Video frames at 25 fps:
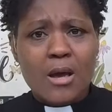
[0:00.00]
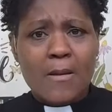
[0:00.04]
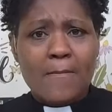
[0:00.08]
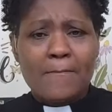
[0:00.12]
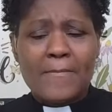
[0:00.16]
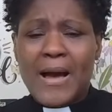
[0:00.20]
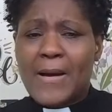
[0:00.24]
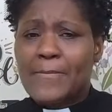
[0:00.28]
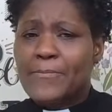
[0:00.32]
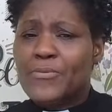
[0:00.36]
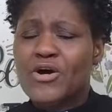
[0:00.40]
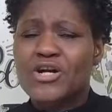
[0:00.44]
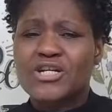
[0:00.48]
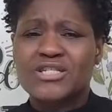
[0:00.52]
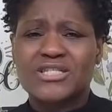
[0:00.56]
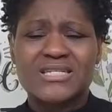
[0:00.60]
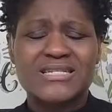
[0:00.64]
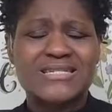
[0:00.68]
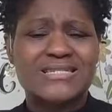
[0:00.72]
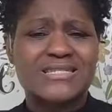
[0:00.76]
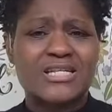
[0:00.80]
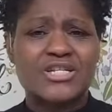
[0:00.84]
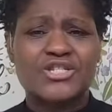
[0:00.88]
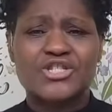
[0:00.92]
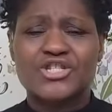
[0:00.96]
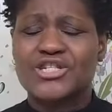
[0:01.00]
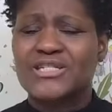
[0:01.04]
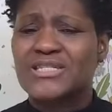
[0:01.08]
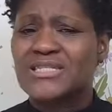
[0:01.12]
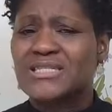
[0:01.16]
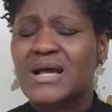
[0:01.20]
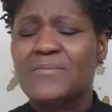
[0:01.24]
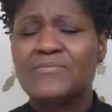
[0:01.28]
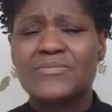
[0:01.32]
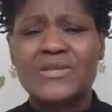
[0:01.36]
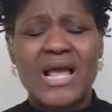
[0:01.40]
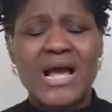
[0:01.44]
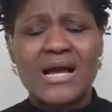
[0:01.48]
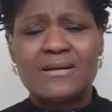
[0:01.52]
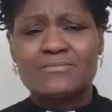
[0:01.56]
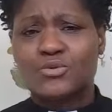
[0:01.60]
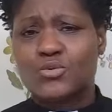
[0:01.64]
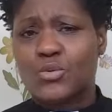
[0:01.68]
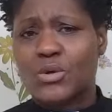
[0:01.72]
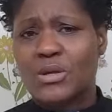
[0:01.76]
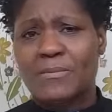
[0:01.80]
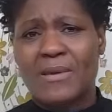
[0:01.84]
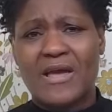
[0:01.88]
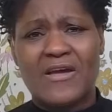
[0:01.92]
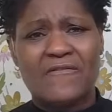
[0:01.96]
My brothers and sisters, sometimes
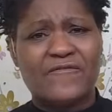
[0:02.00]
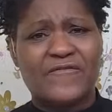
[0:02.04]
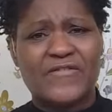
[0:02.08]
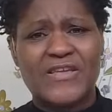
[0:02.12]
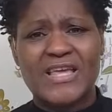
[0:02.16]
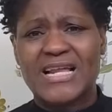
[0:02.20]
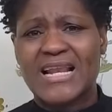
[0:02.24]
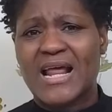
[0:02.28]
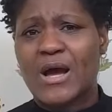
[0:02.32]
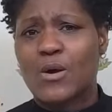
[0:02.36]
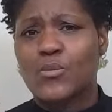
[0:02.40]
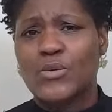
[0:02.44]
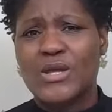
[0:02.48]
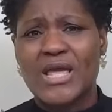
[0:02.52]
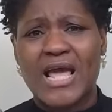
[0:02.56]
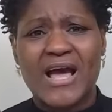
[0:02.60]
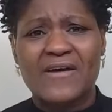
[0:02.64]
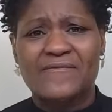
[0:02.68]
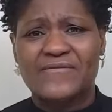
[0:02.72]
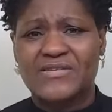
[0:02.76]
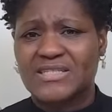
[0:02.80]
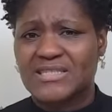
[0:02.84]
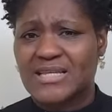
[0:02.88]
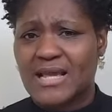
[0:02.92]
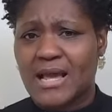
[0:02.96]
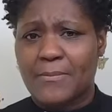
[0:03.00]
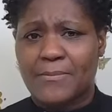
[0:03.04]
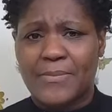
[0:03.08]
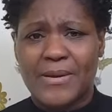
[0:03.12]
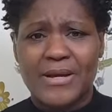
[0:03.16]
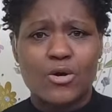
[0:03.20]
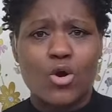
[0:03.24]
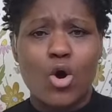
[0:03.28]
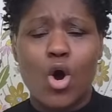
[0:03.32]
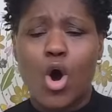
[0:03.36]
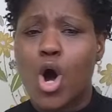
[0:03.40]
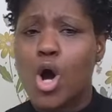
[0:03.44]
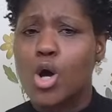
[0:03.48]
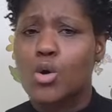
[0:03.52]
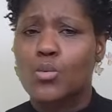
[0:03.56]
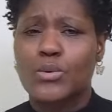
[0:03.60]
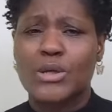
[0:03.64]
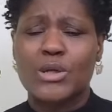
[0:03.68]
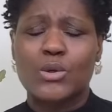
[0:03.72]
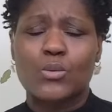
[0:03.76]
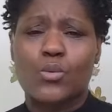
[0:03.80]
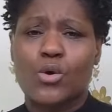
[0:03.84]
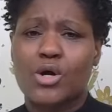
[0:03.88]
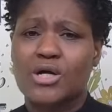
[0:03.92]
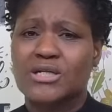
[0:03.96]
we may feel that we have a debt and all
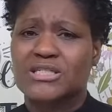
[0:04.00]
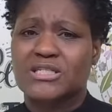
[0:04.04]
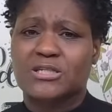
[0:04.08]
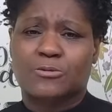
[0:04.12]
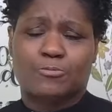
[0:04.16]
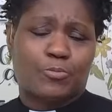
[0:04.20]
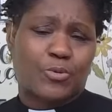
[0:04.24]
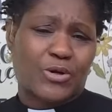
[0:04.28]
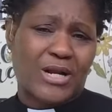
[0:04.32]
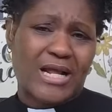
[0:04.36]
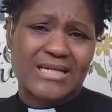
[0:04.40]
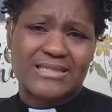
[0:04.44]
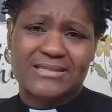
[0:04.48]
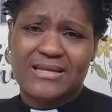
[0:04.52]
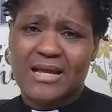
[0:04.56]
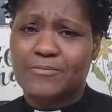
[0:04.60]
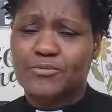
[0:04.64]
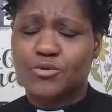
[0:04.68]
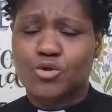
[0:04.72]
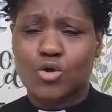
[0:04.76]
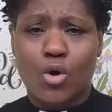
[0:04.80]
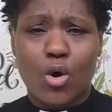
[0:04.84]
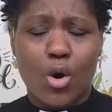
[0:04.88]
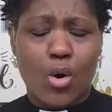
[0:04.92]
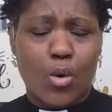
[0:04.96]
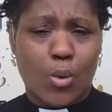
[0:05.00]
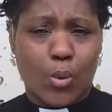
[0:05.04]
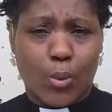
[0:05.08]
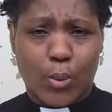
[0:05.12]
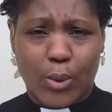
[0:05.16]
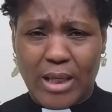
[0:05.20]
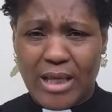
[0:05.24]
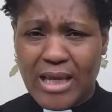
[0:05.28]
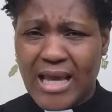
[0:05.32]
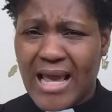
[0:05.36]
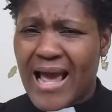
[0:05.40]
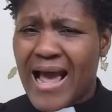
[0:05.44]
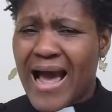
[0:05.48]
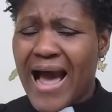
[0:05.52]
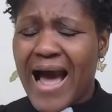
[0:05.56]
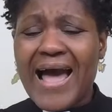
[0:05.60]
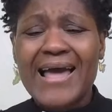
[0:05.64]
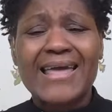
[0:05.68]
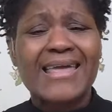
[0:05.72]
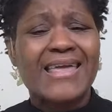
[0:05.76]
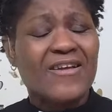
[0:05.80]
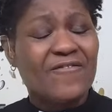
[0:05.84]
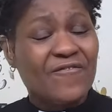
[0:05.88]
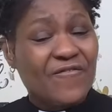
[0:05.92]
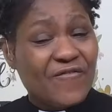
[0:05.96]
we want is for that debt to go away. I
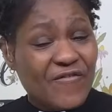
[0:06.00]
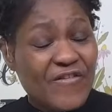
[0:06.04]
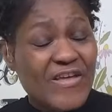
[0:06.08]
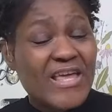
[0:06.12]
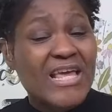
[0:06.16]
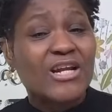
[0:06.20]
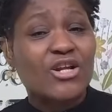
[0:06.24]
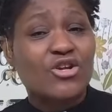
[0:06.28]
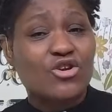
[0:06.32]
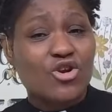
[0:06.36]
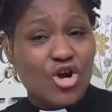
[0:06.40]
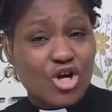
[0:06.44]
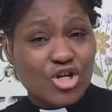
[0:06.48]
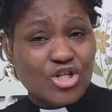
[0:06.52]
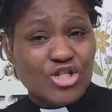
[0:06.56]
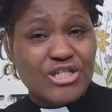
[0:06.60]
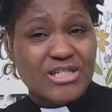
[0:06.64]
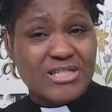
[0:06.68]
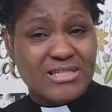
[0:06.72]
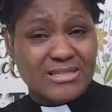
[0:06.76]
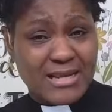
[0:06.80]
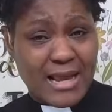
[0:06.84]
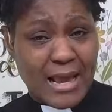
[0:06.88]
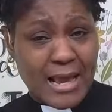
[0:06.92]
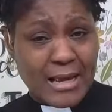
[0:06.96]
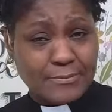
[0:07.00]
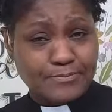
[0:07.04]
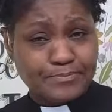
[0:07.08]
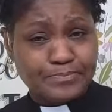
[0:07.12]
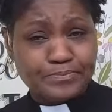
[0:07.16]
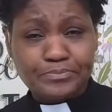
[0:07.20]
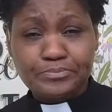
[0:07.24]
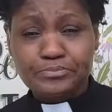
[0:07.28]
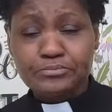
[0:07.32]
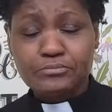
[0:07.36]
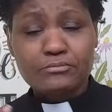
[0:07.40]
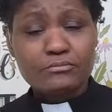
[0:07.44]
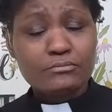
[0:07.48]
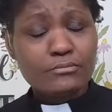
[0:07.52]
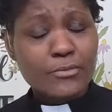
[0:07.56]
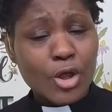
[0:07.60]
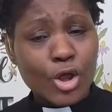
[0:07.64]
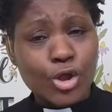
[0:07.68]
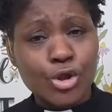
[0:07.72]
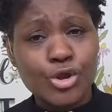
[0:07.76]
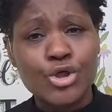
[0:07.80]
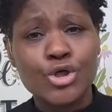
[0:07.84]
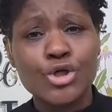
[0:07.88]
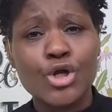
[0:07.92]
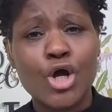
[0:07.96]
can feel and understand.
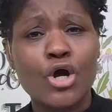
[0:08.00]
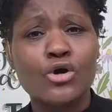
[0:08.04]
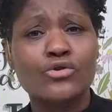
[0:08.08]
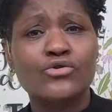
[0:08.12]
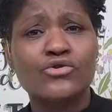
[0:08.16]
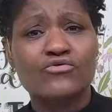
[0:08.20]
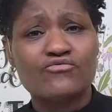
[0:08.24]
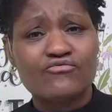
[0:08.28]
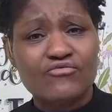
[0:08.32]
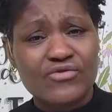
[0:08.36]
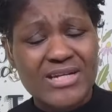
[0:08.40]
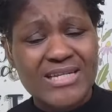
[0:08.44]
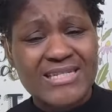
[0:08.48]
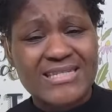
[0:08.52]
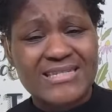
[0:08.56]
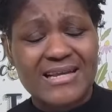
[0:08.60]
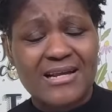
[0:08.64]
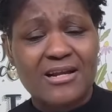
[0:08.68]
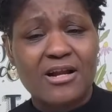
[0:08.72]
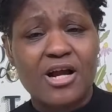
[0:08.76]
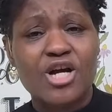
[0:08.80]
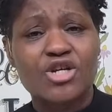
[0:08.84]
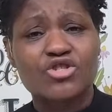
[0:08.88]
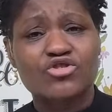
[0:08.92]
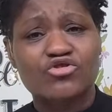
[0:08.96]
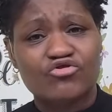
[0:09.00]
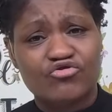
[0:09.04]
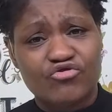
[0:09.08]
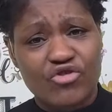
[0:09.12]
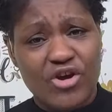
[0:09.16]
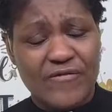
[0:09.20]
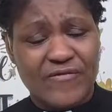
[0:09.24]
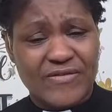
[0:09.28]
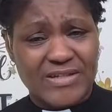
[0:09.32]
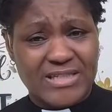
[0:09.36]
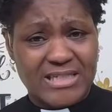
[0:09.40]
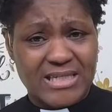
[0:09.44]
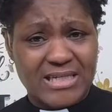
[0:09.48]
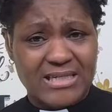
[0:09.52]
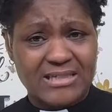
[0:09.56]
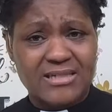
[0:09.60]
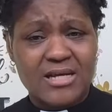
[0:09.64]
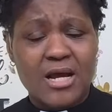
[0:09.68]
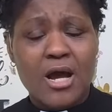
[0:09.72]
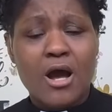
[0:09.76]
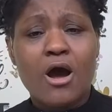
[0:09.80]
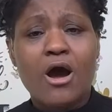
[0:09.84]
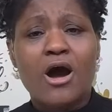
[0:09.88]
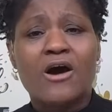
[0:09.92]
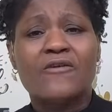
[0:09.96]
You know, the recent controversy
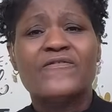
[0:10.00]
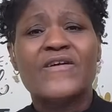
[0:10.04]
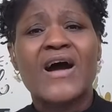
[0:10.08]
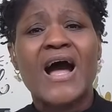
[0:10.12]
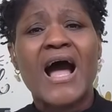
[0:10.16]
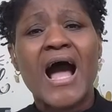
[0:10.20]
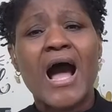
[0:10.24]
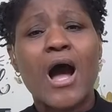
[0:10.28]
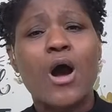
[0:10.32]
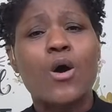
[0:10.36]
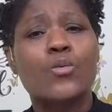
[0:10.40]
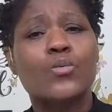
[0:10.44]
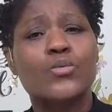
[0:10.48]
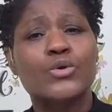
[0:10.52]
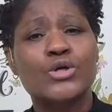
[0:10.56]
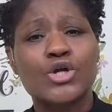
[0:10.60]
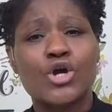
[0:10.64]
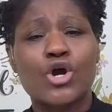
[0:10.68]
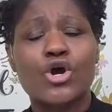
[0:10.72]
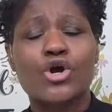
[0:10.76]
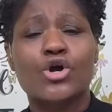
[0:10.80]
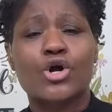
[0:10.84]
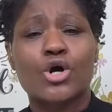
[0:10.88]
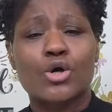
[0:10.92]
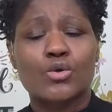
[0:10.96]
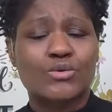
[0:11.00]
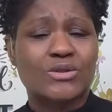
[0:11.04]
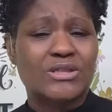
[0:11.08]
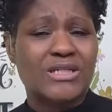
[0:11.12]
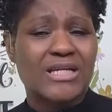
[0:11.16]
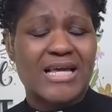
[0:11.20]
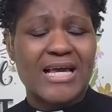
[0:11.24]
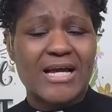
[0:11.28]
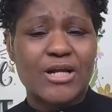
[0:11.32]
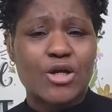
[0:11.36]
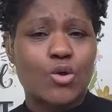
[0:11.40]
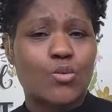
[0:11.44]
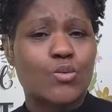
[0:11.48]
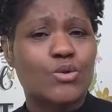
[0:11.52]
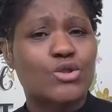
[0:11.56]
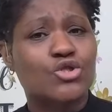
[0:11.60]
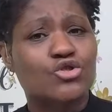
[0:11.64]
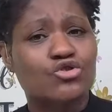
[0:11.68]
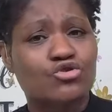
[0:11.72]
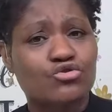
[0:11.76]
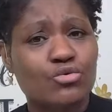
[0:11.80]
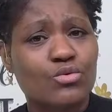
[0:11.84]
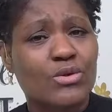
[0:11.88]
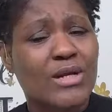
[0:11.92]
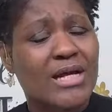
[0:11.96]
of how we are going to get our
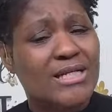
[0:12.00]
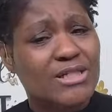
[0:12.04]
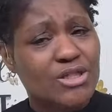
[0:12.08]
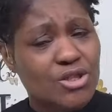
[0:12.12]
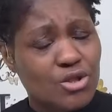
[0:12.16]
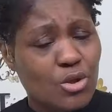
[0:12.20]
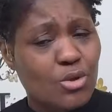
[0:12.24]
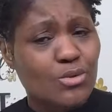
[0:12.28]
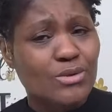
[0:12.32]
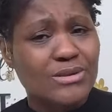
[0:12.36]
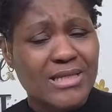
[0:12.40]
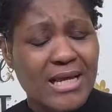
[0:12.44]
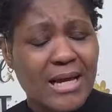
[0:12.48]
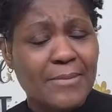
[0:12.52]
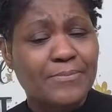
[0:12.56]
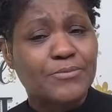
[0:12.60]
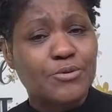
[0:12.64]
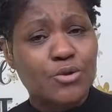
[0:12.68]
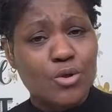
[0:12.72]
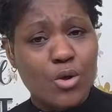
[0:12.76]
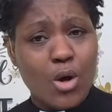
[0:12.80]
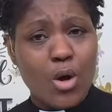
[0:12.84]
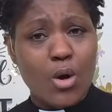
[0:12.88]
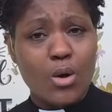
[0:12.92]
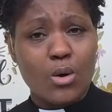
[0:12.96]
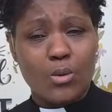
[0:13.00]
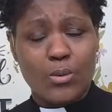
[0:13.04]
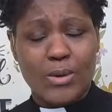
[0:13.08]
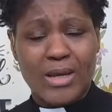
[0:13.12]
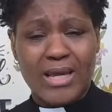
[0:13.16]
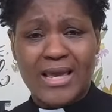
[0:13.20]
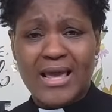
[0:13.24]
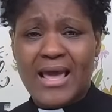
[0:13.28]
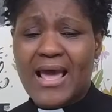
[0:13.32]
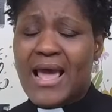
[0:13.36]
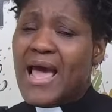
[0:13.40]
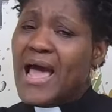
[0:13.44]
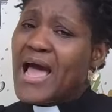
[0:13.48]
students' loan debt to go away,